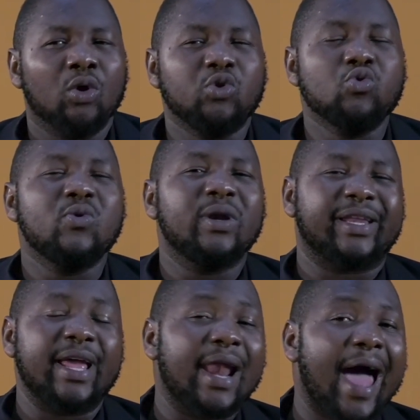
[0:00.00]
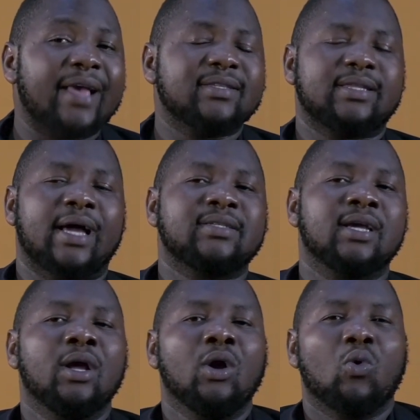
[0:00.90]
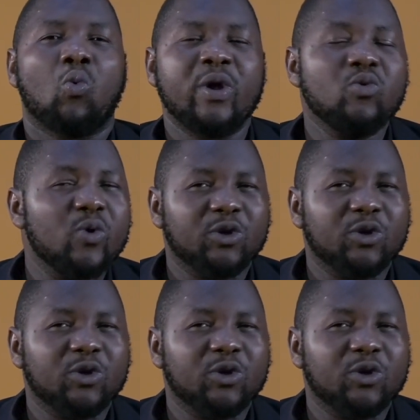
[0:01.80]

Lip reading: you will realize that when we